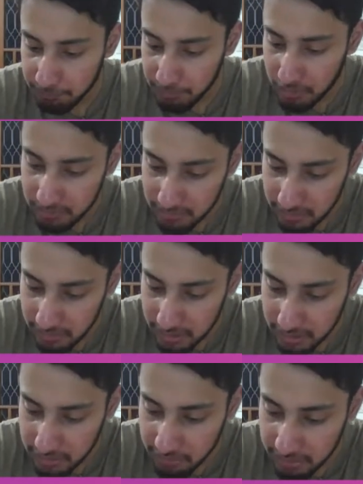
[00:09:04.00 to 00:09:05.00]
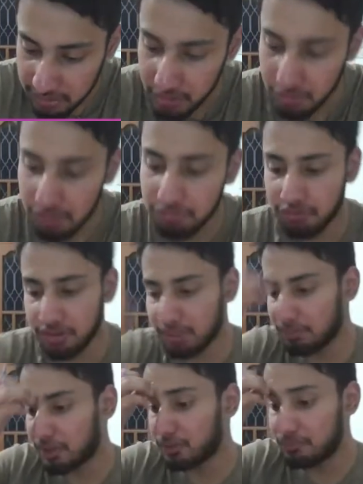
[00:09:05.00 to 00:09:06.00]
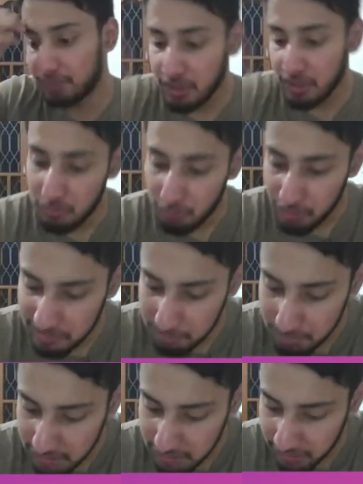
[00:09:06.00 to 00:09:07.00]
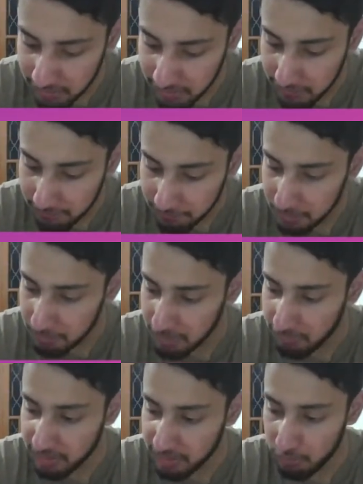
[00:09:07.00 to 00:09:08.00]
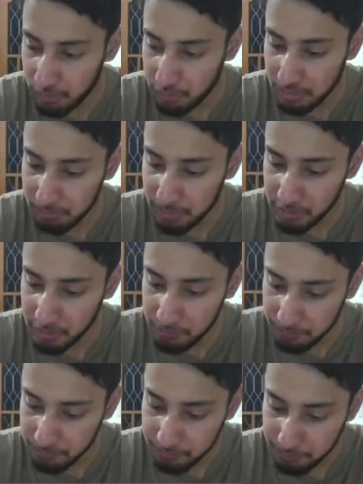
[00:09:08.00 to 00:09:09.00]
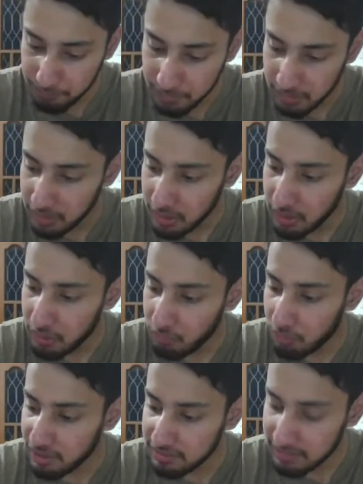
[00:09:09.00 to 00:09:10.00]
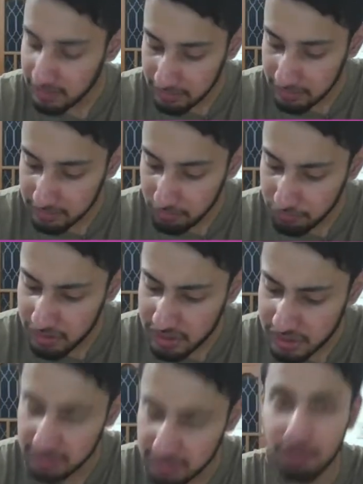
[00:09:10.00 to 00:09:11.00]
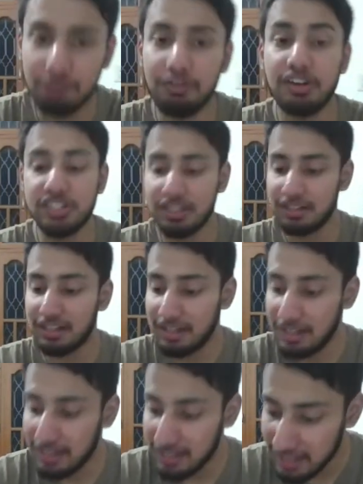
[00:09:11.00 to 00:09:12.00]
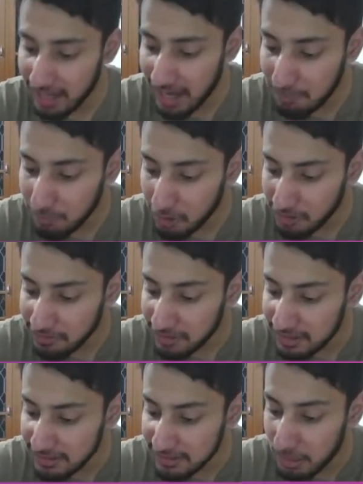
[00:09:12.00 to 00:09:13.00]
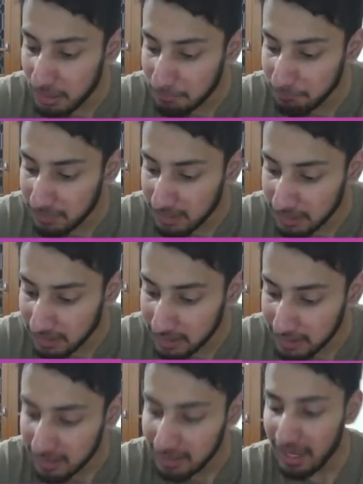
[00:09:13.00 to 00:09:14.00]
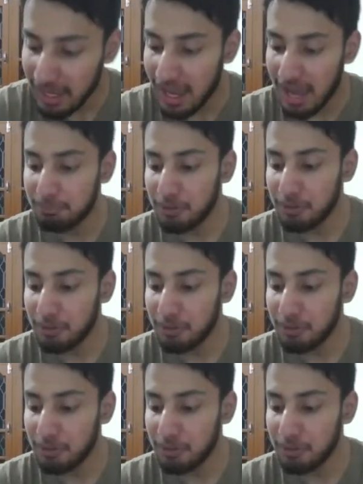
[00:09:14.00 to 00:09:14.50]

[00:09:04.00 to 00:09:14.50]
because it is 1 into f of n by 2. What is b1 here? b1 equal to 1 by 2. What is some function x? Some function, I'm not saying sum. I